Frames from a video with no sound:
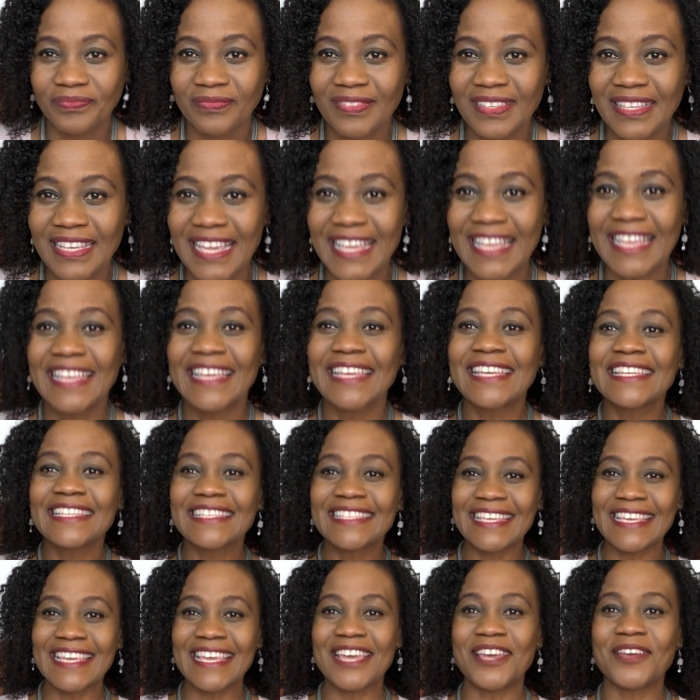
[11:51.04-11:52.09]
Okay,
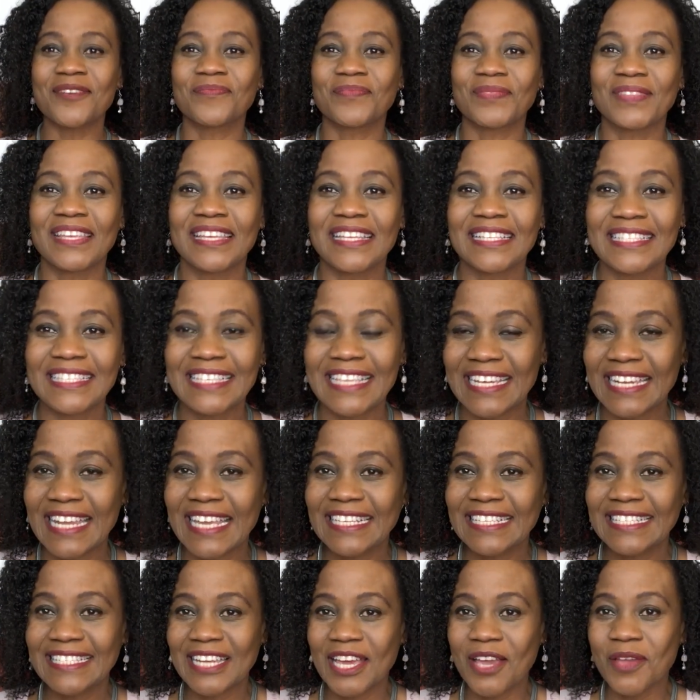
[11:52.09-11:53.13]
take care. Till next
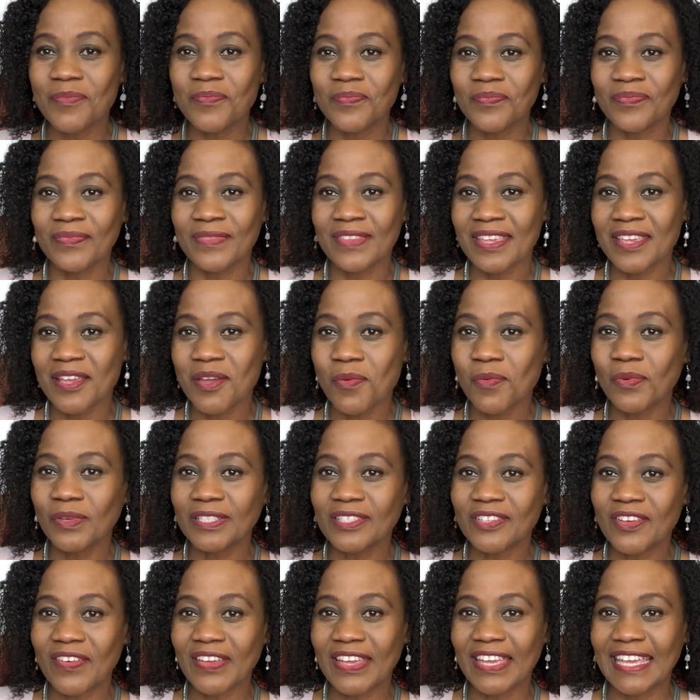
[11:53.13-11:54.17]
time, we'll
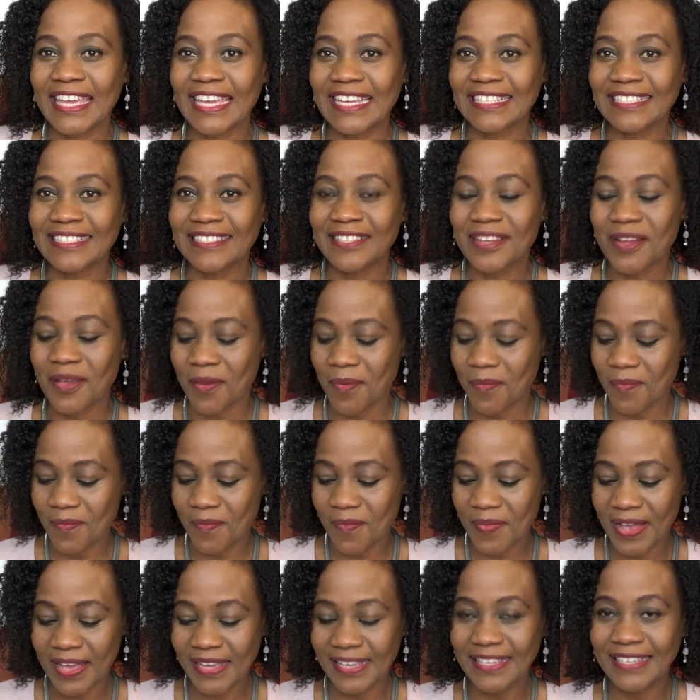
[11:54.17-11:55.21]
talk again.
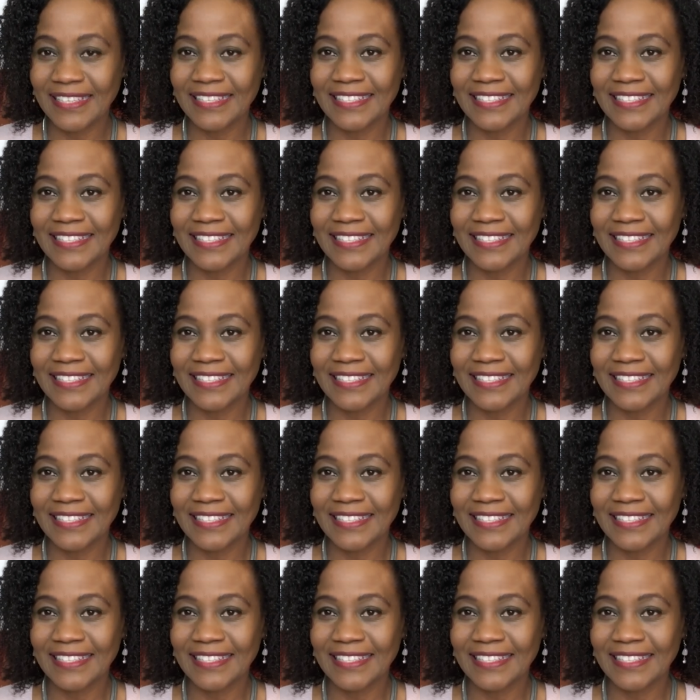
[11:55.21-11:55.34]
Bye.